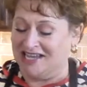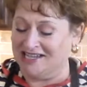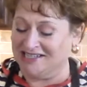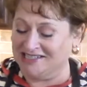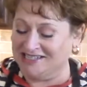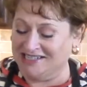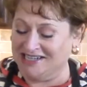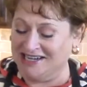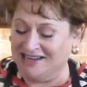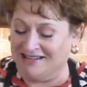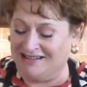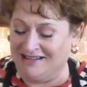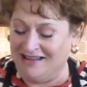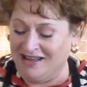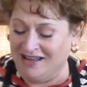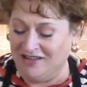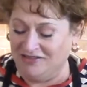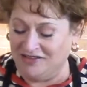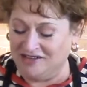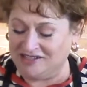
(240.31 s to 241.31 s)
testing
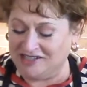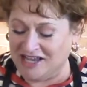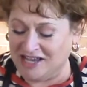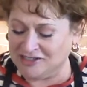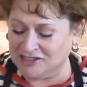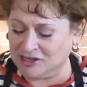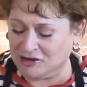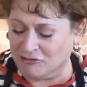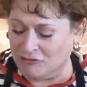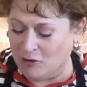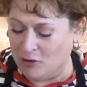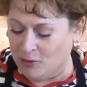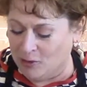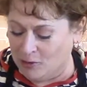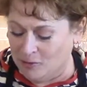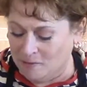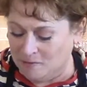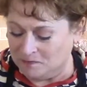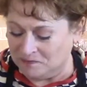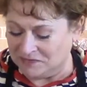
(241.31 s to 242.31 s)
this
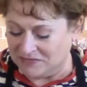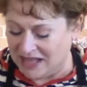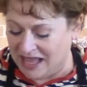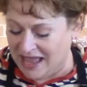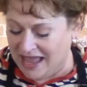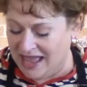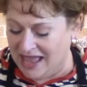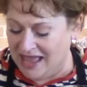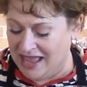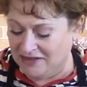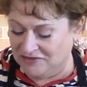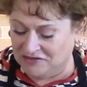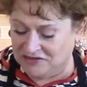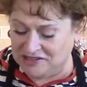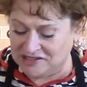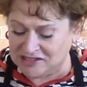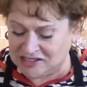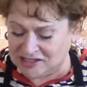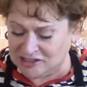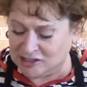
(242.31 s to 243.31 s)
escarole. And
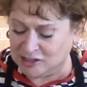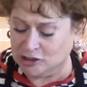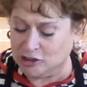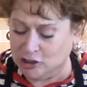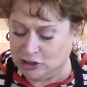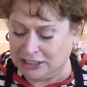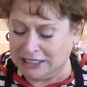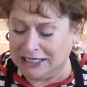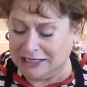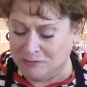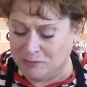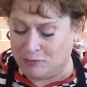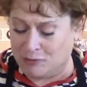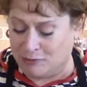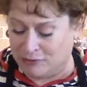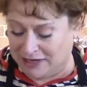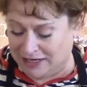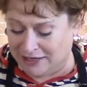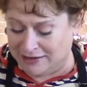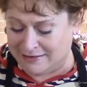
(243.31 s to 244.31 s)
this is looking
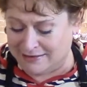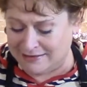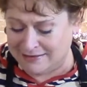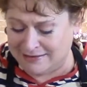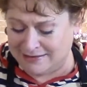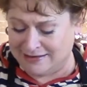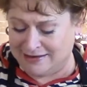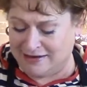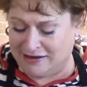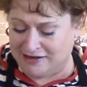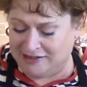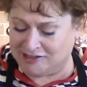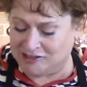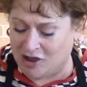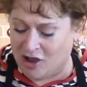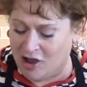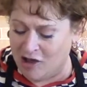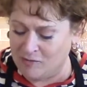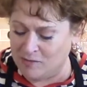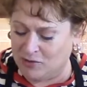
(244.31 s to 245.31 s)
pretty good.
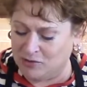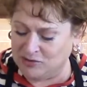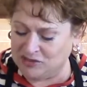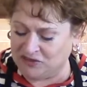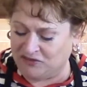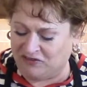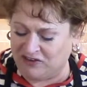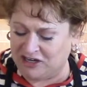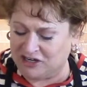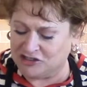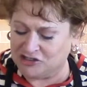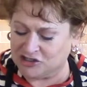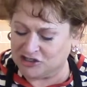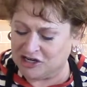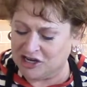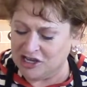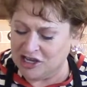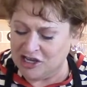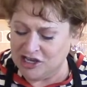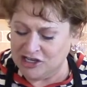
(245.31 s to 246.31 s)
It's almost finished.
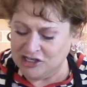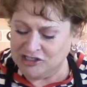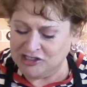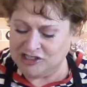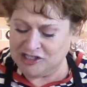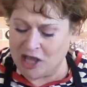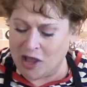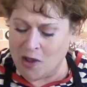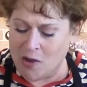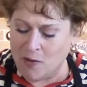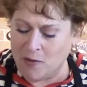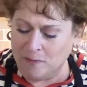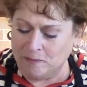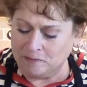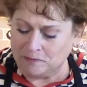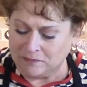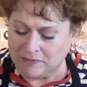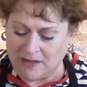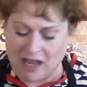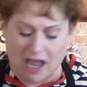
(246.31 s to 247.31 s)
So
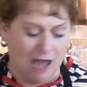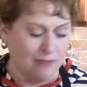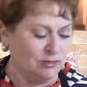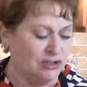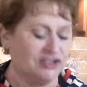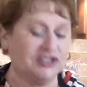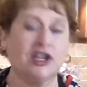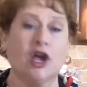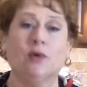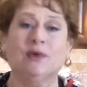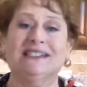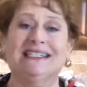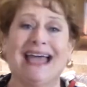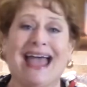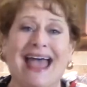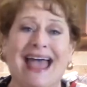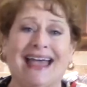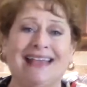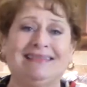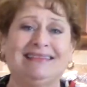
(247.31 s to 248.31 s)
I'm just going to
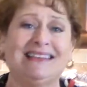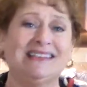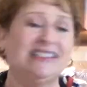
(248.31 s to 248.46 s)
add